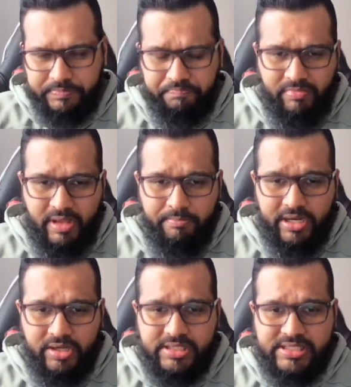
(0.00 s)

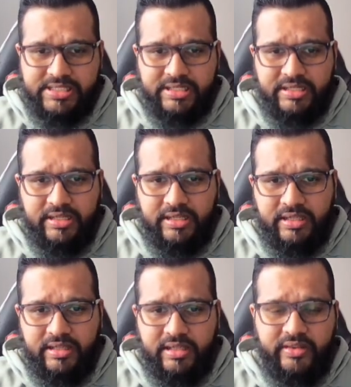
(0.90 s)
because
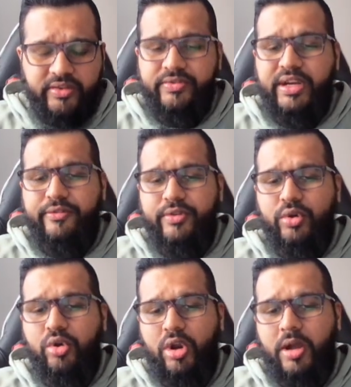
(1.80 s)
there's very few good
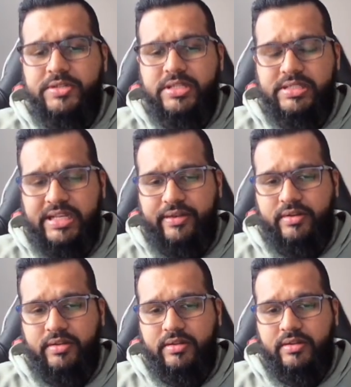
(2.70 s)
options left.
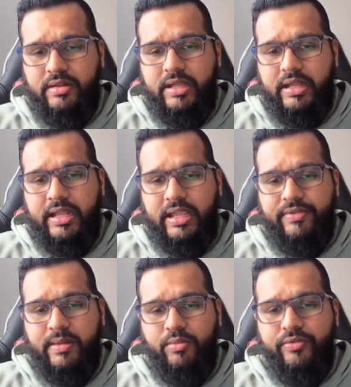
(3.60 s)
Like if I
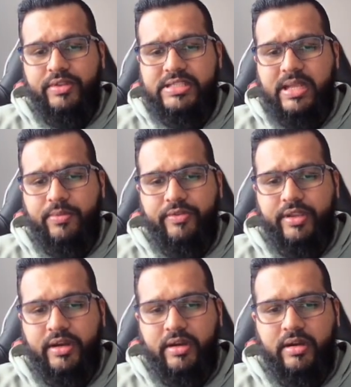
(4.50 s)
move this up over
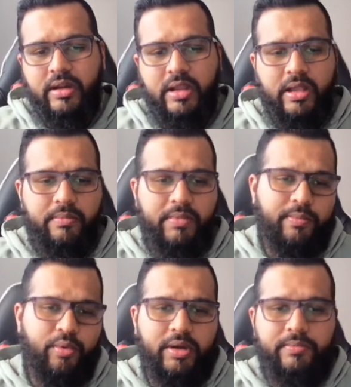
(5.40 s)
here, my
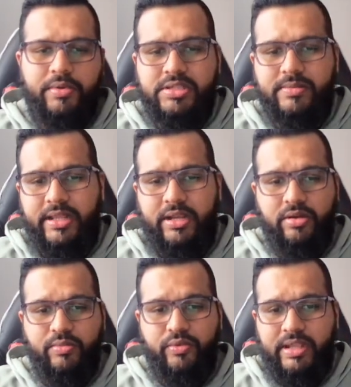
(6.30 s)
opponent possibly could
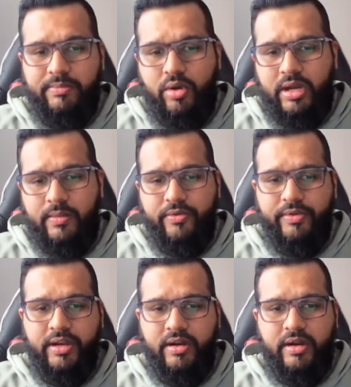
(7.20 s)
move their pawn up over
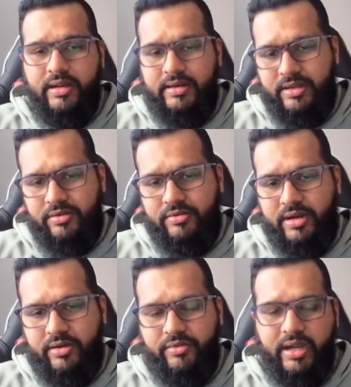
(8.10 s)
here and try to
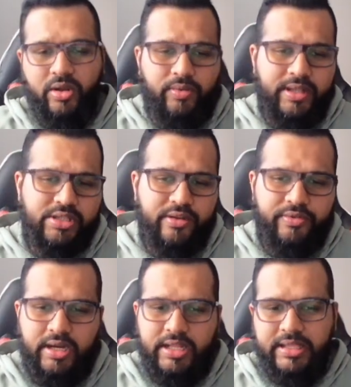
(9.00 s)
trade queens off early
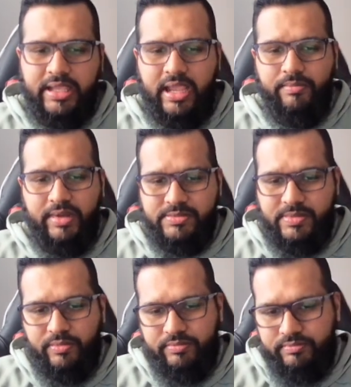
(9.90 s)
in the game, makes me
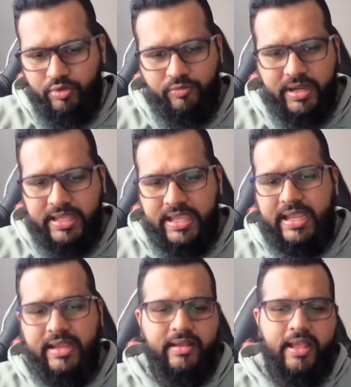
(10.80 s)
move my king,
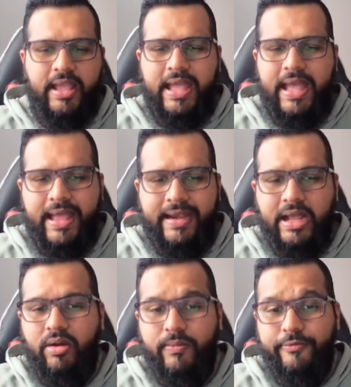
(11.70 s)
and now
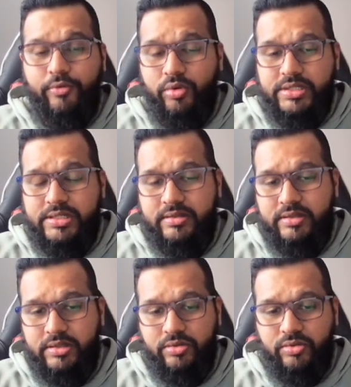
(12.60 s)
I'm forced
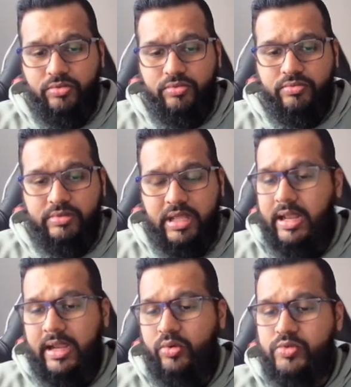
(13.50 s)
to I
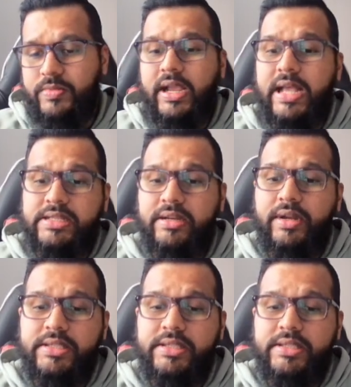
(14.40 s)
lose my castling rights.